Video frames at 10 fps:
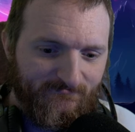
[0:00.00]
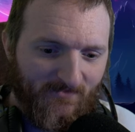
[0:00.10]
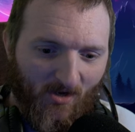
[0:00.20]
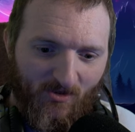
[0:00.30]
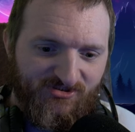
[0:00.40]

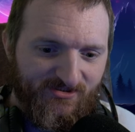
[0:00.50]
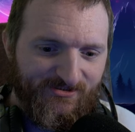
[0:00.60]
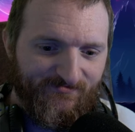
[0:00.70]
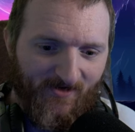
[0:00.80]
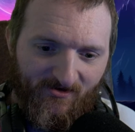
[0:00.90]
which
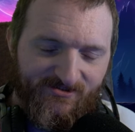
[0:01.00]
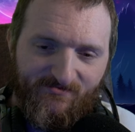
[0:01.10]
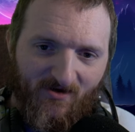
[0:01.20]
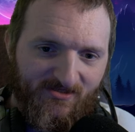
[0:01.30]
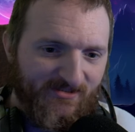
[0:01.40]
is very
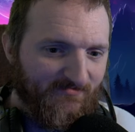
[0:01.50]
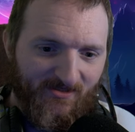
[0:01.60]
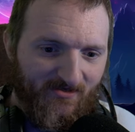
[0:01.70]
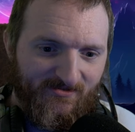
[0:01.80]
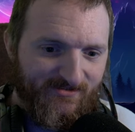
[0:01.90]
surprising
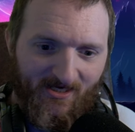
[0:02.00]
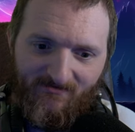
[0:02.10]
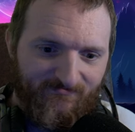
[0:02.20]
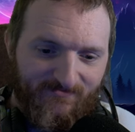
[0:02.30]
because I,